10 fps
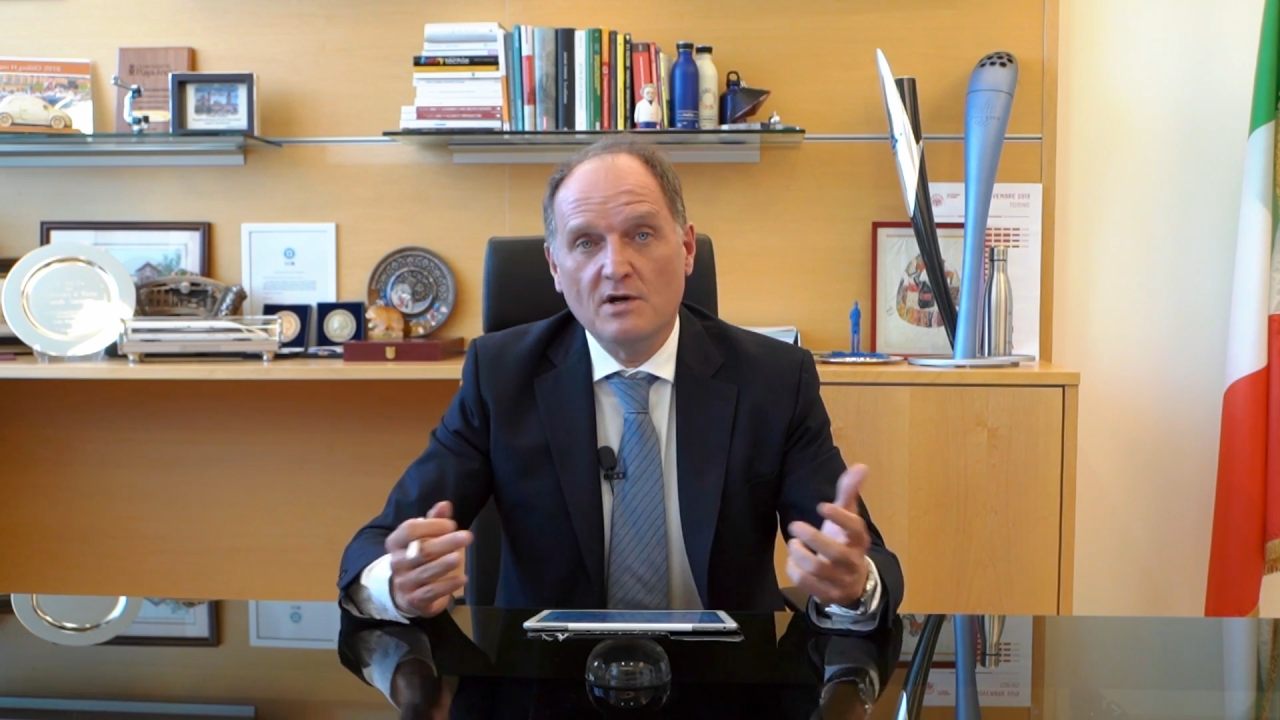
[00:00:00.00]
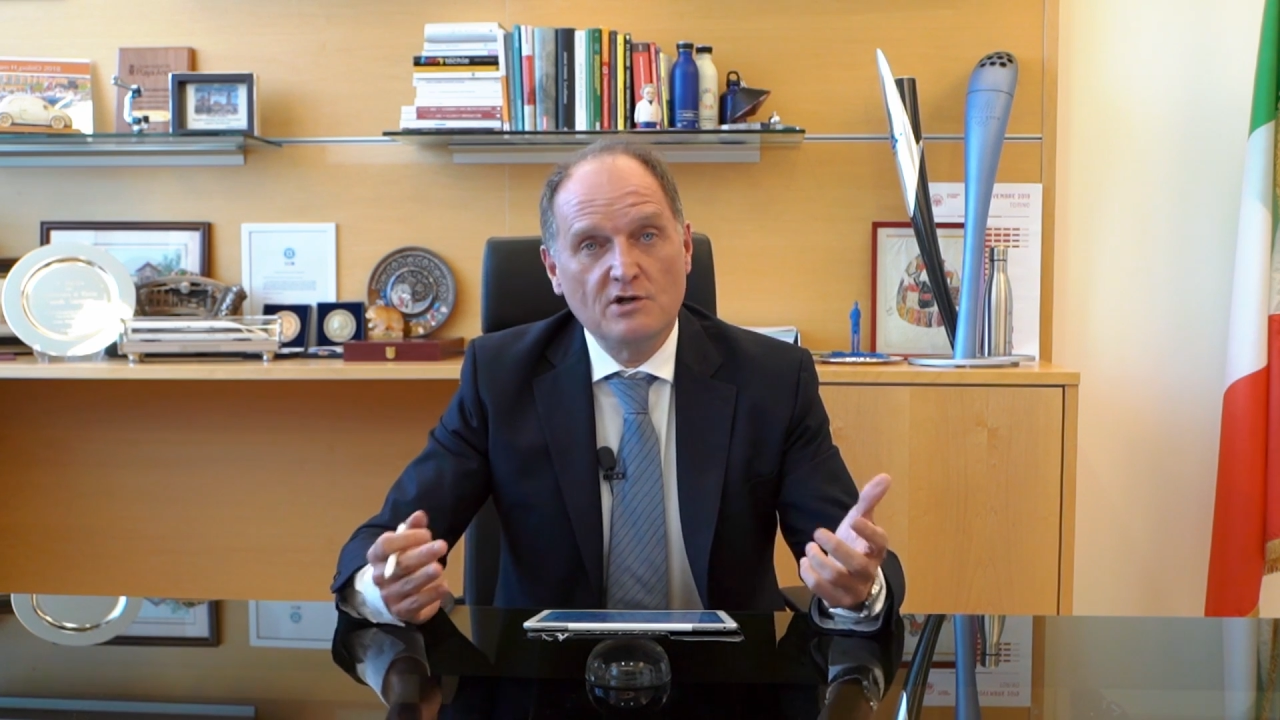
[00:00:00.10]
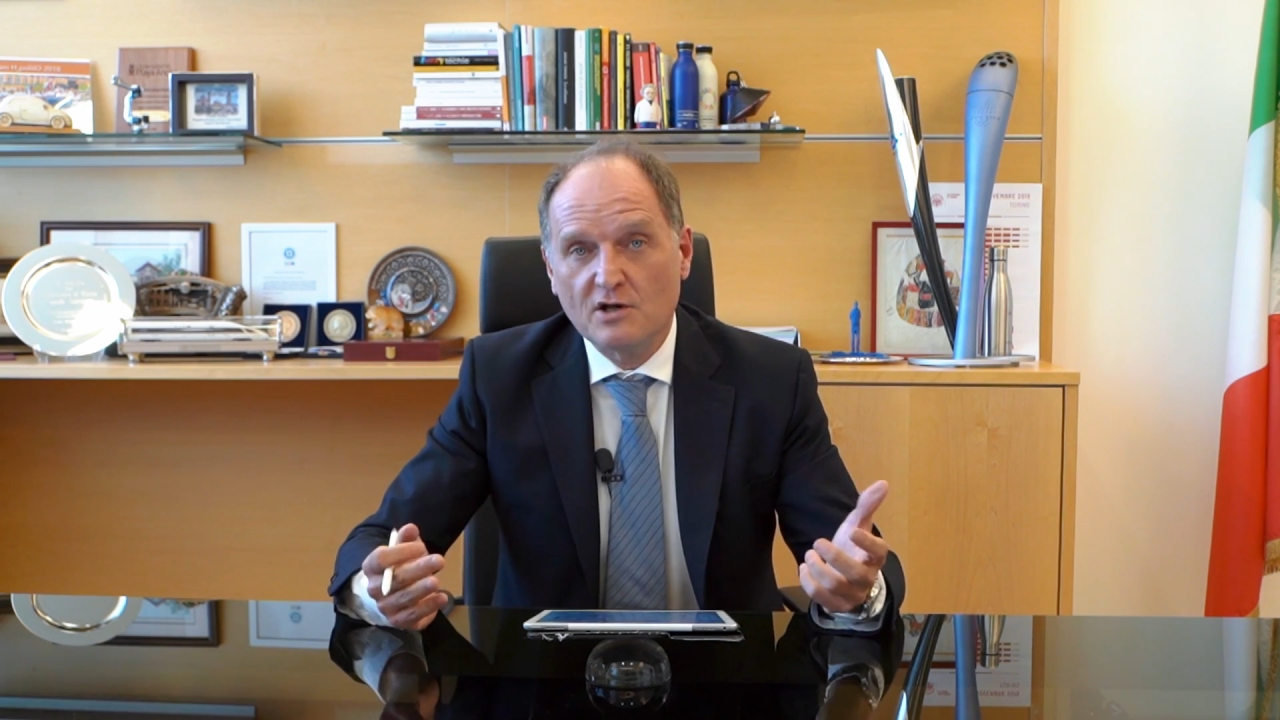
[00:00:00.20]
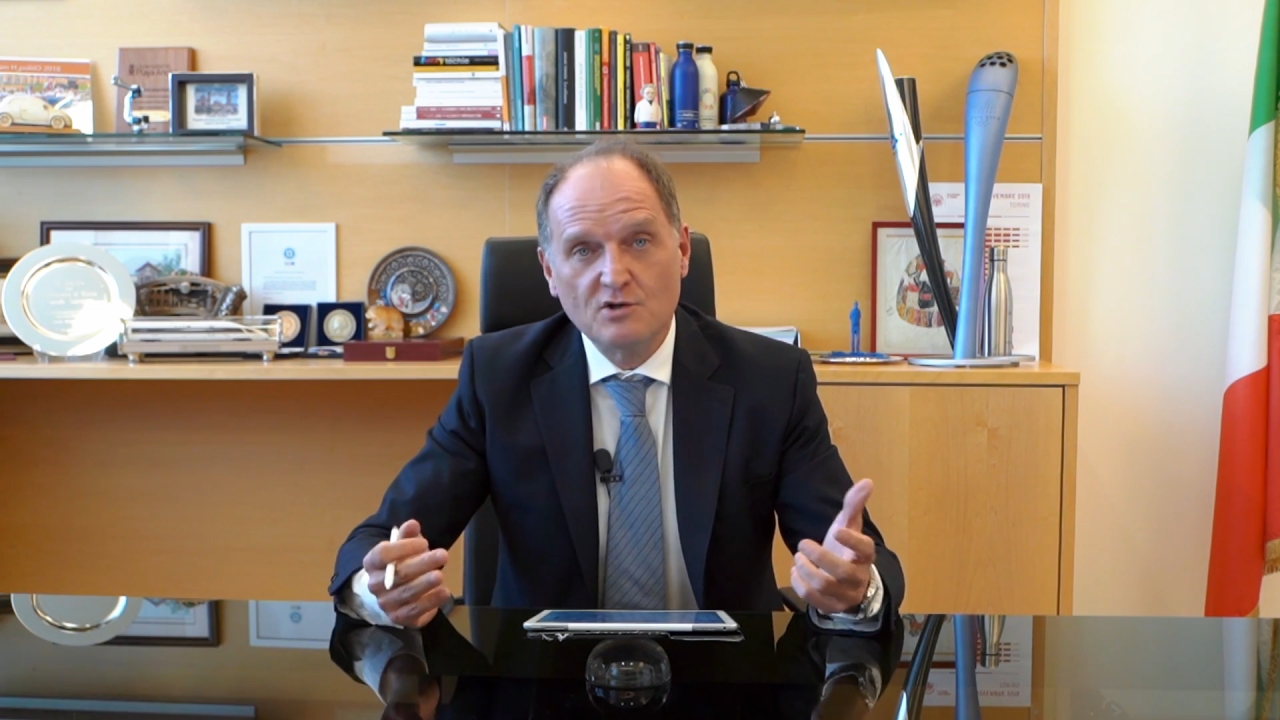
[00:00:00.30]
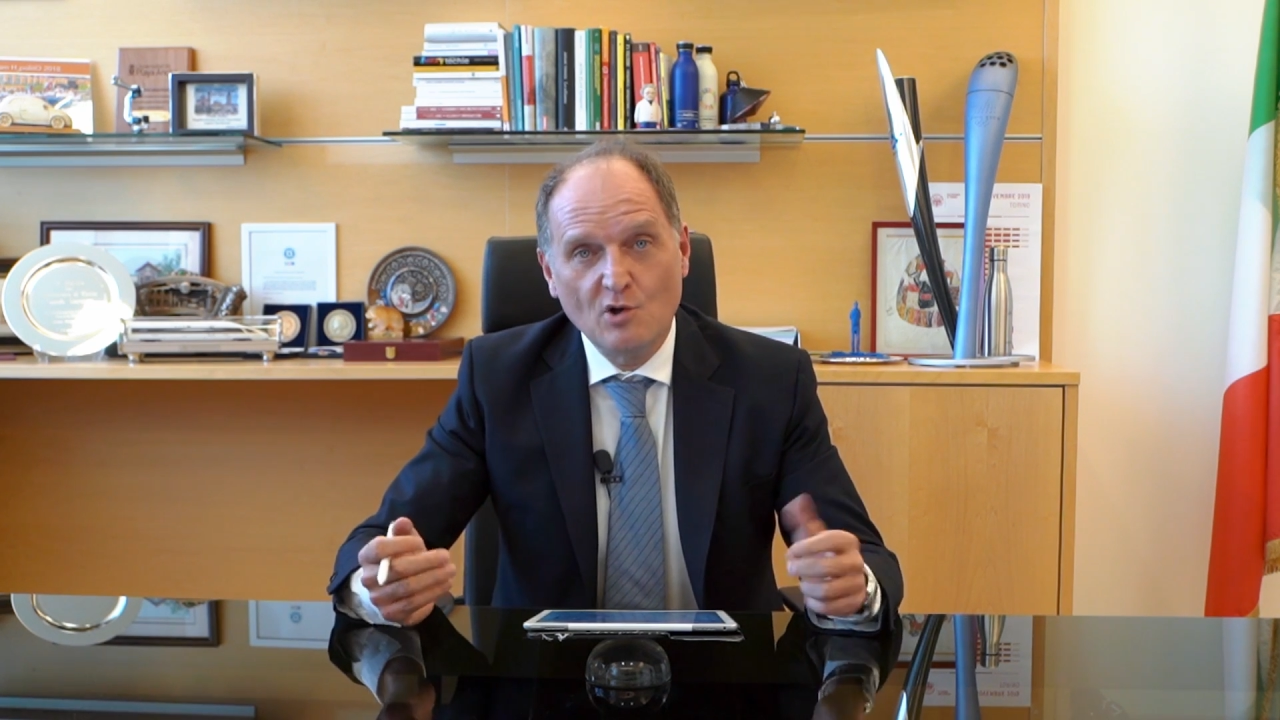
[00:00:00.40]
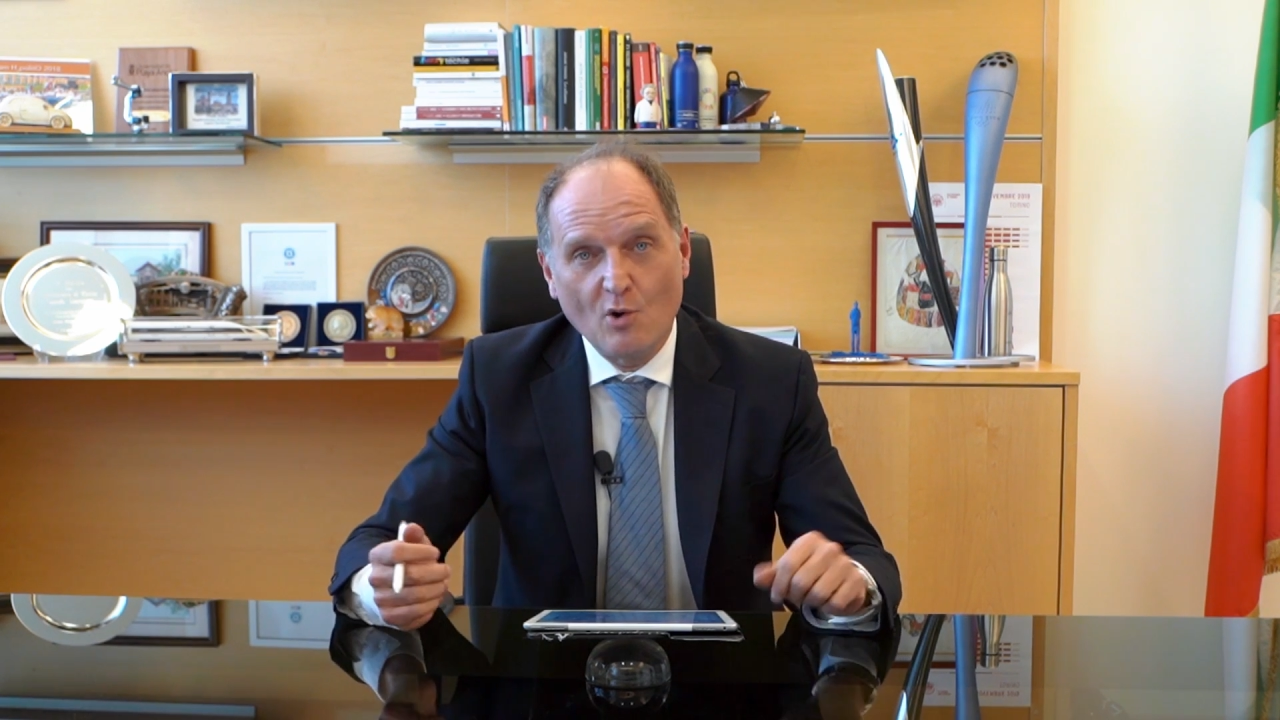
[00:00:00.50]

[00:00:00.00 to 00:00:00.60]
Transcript: will not